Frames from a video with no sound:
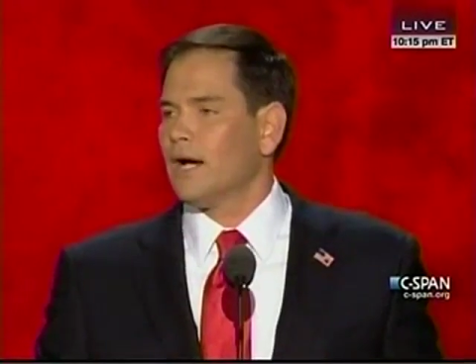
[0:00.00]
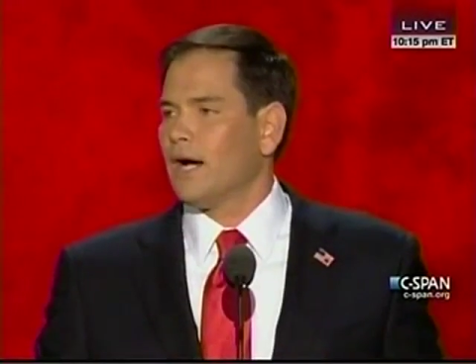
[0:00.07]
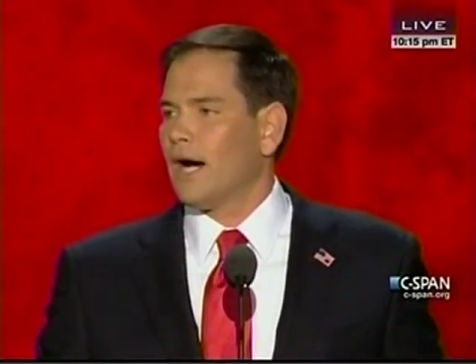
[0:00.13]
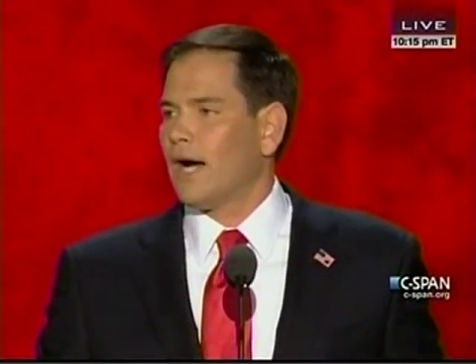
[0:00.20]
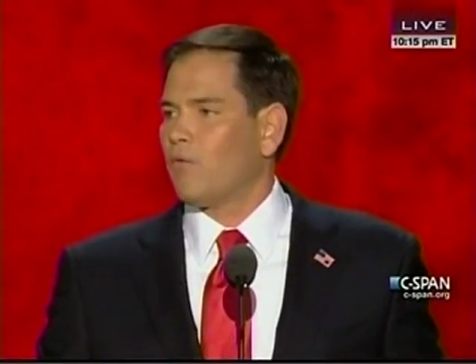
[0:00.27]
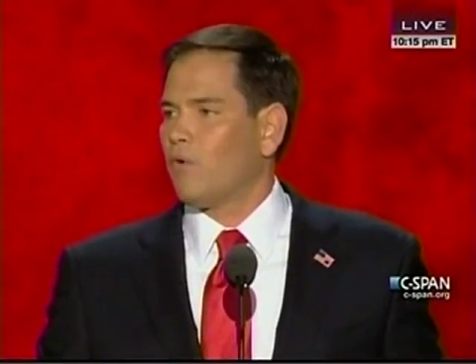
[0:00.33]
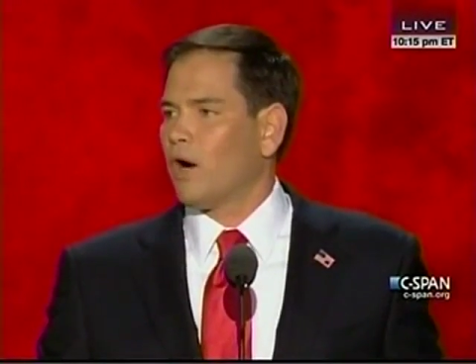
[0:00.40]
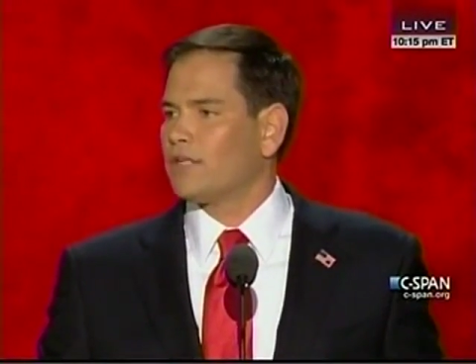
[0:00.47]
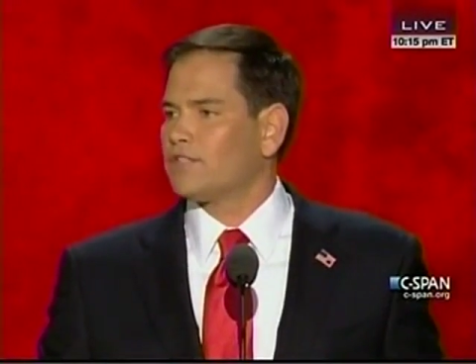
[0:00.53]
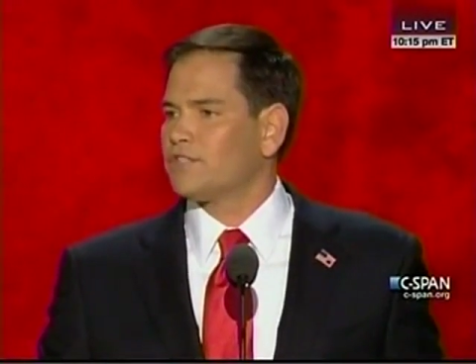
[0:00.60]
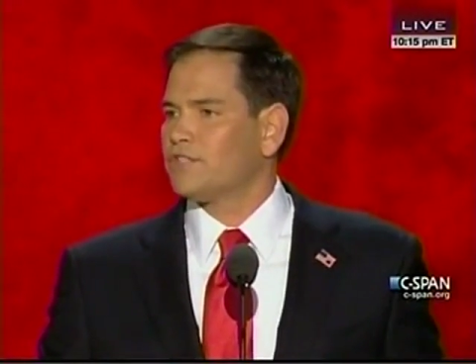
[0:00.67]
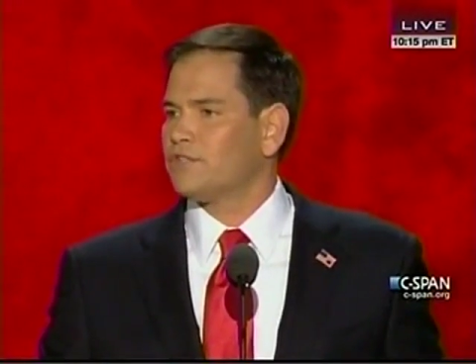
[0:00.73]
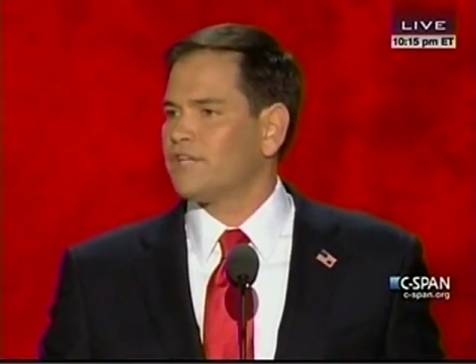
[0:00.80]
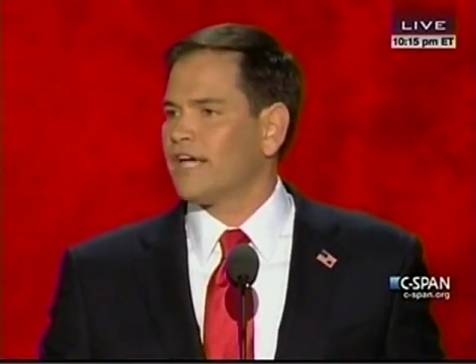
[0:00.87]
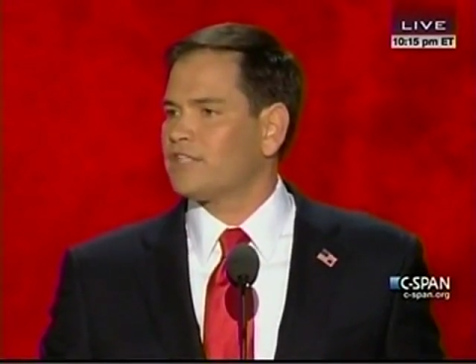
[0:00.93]
I want
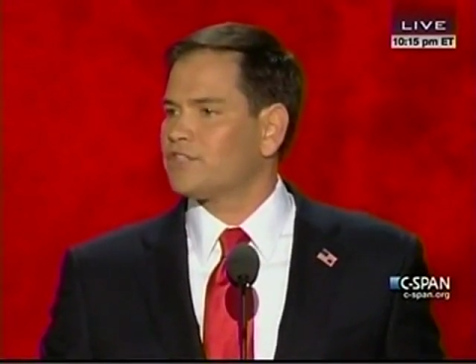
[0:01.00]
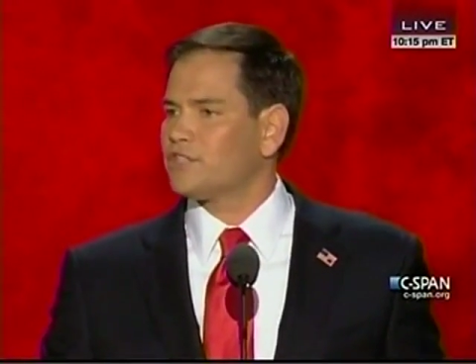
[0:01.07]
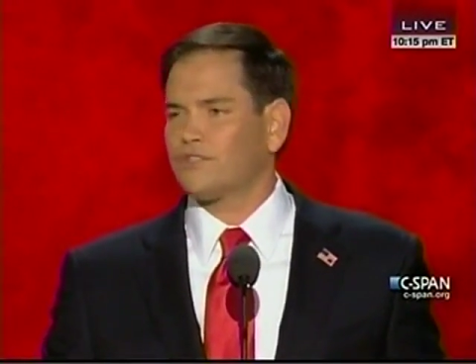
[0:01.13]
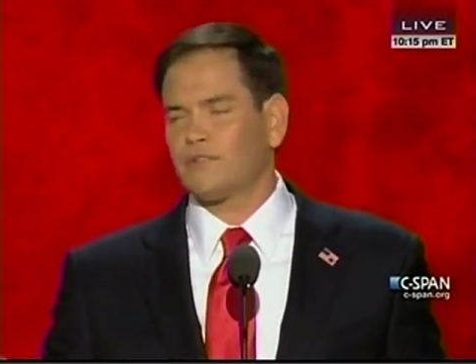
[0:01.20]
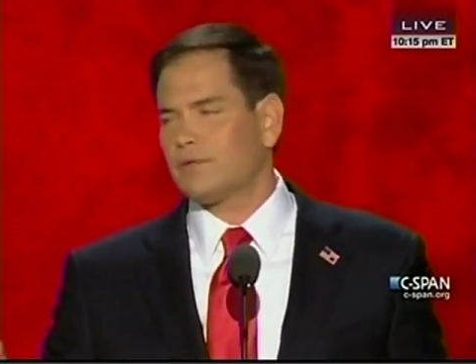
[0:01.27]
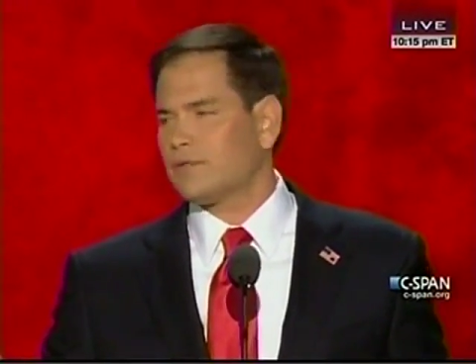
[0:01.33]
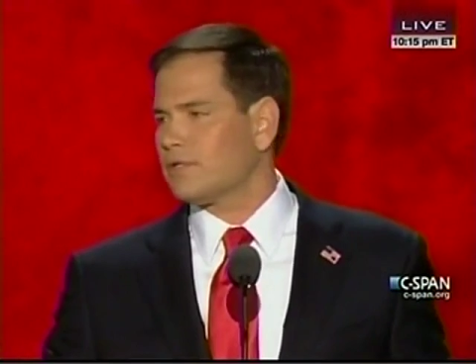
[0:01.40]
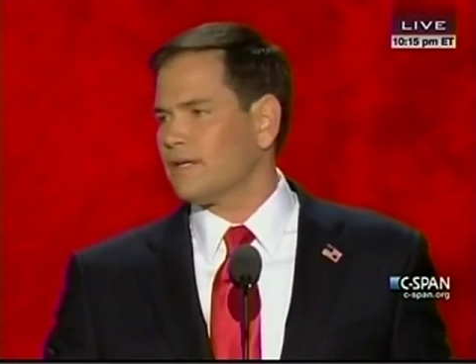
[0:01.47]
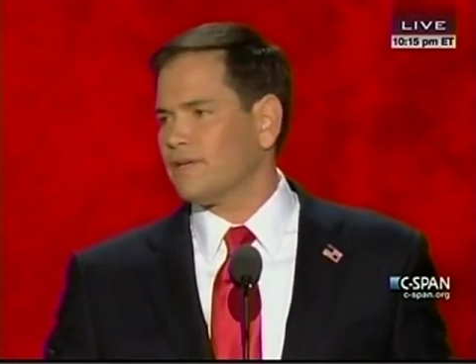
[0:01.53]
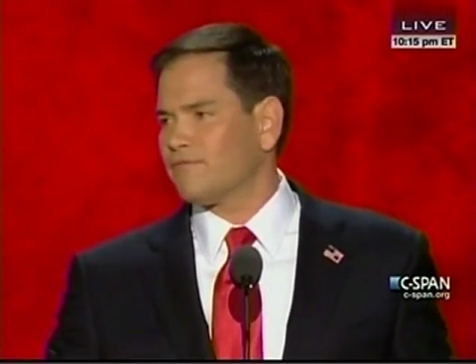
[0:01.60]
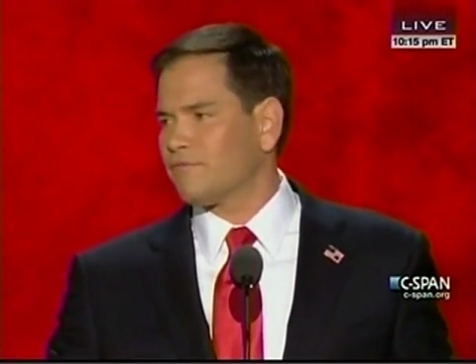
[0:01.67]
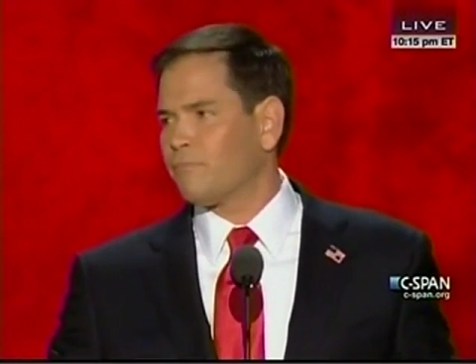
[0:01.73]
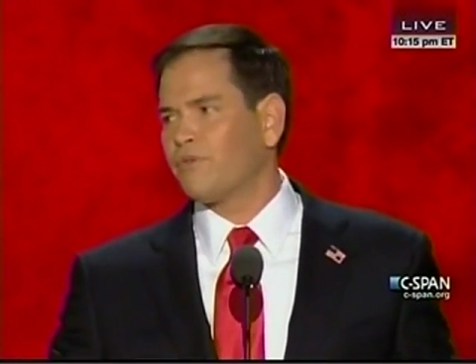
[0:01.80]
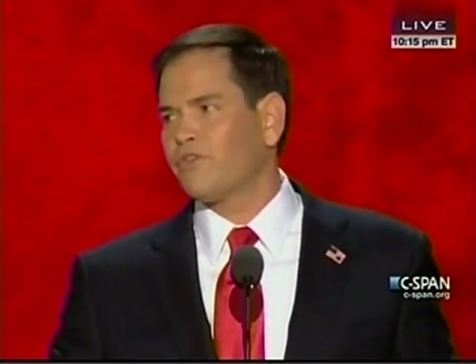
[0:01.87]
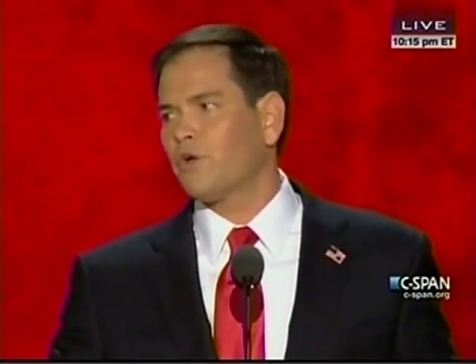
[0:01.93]
to take just,
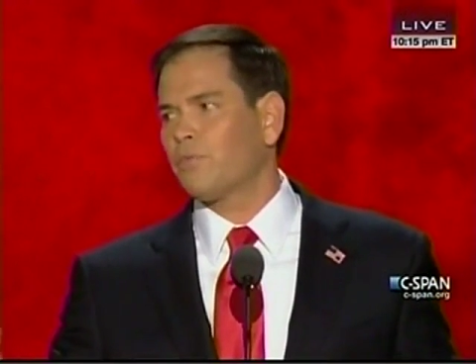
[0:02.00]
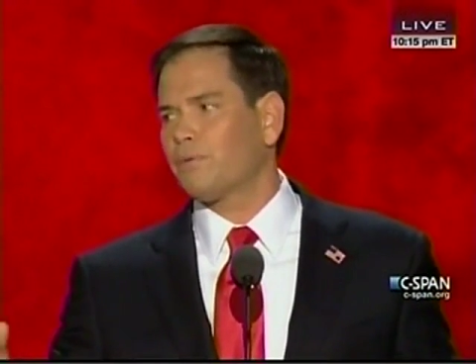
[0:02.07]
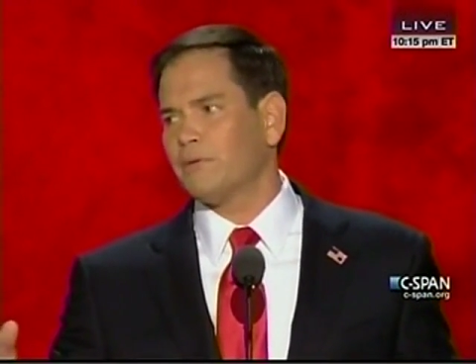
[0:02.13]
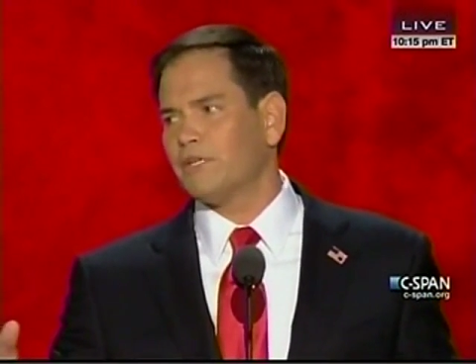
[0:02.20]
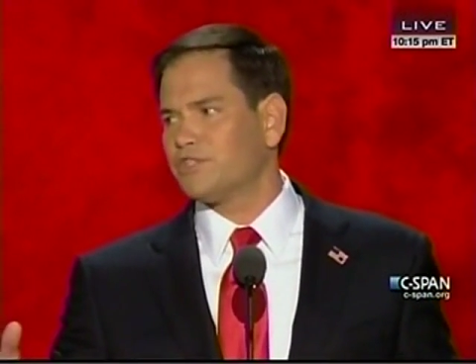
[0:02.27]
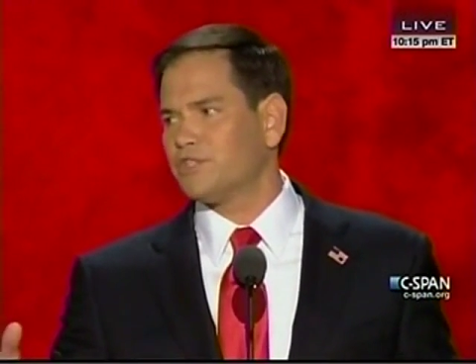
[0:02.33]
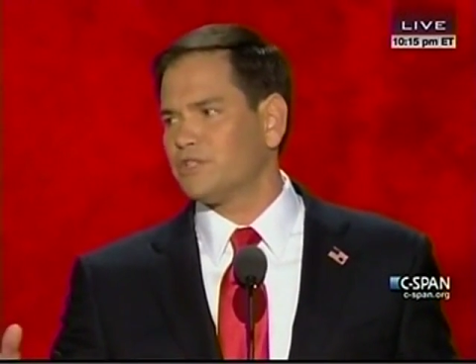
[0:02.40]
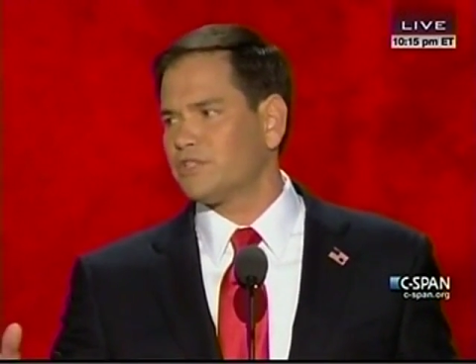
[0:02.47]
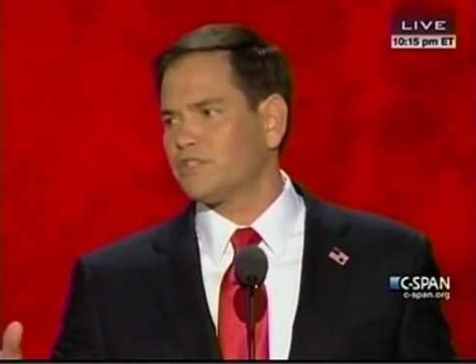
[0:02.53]
with your permission,